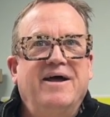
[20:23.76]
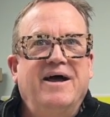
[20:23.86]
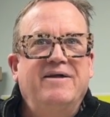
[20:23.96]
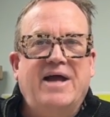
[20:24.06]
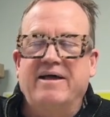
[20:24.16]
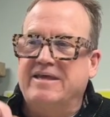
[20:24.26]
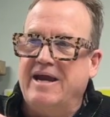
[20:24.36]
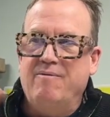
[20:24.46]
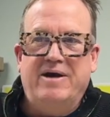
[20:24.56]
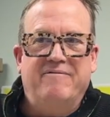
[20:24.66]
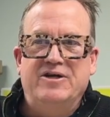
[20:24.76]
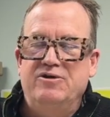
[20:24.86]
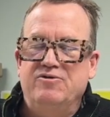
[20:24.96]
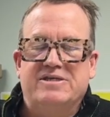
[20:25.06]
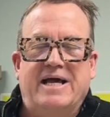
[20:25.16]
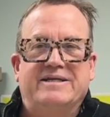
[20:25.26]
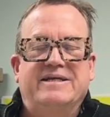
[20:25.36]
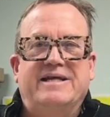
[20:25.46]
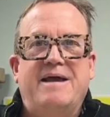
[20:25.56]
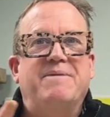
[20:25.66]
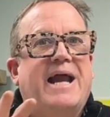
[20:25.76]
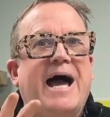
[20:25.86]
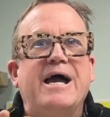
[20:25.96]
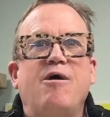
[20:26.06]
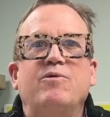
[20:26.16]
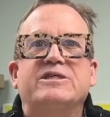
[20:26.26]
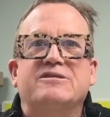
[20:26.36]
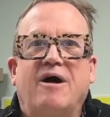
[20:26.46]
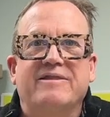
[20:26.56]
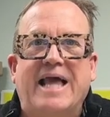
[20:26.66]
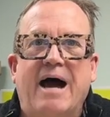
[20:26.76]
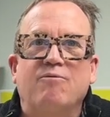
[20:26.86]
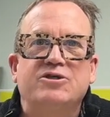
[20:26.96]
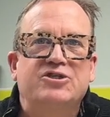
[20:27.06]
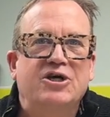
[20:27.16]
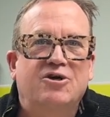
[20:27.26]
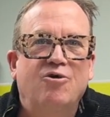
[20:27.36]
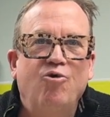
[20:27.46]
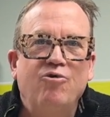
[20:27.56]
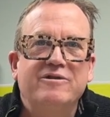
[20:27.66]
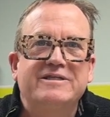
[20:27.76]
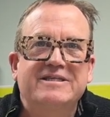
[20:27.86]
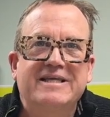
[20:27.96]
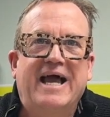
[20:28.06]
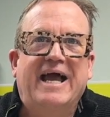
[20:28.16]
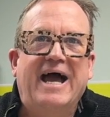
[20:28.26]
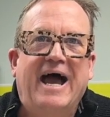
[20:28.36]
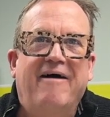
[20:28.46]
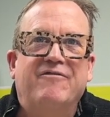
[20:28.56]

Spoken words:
Not that I would ever use that today, but I always thought that was the coolest thing ever.